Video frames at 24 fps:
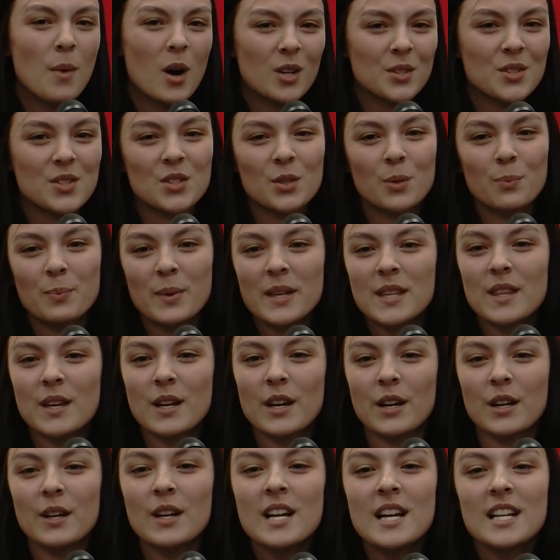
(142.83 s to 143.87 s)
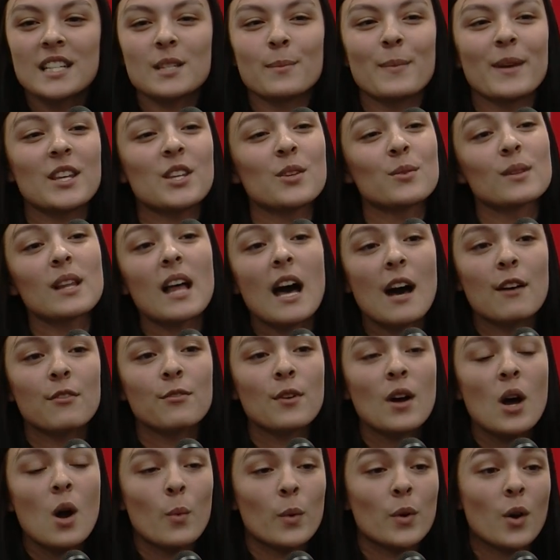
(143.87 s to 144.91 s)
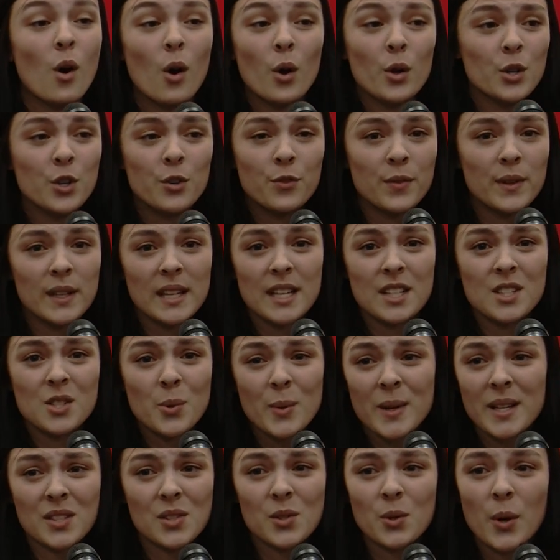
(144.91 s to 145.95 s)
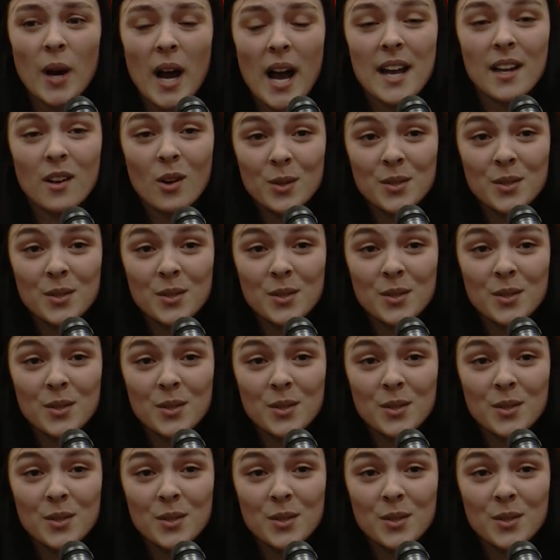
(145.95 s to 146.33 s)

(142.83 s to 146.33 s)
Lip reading: I'll still be there to make you laugh when all you feel like doing is crying.